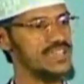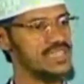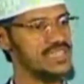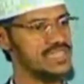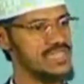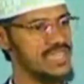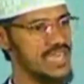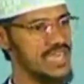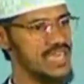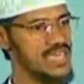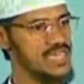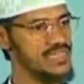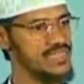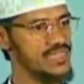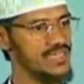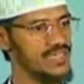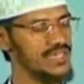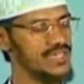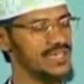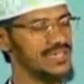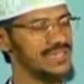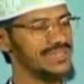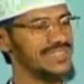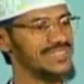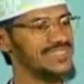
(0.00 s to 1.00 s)
it says
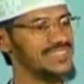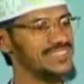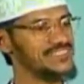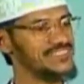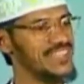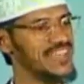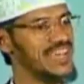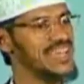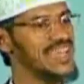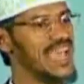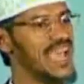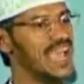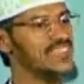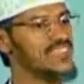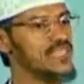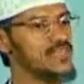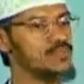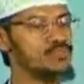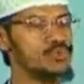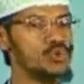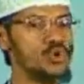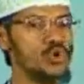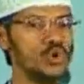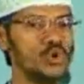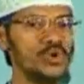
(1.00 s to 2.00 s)
that the sun and
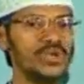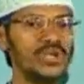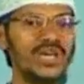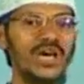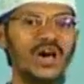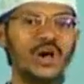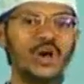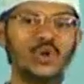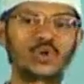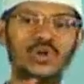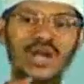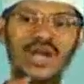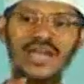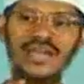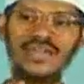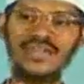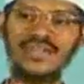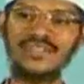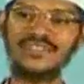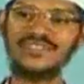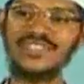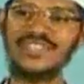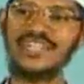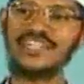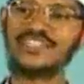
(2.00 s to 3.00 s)
the moon
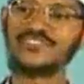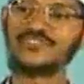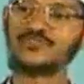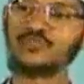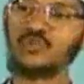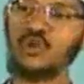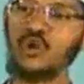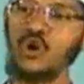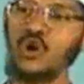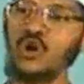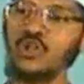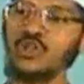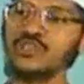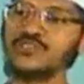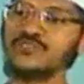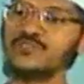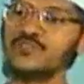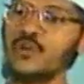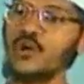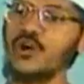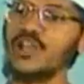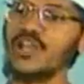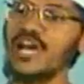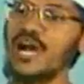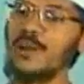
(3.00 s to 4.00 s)
runs its course
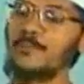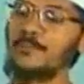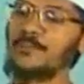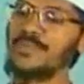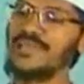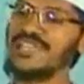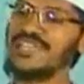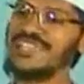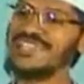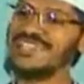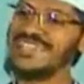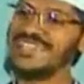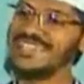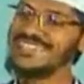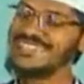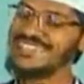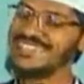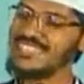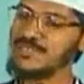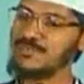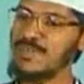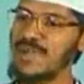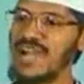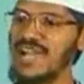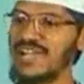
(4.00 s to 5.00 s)
for a period
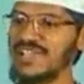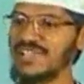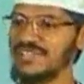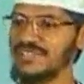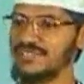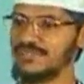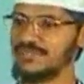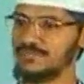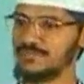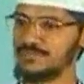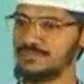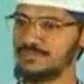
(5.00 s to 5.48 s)
determined.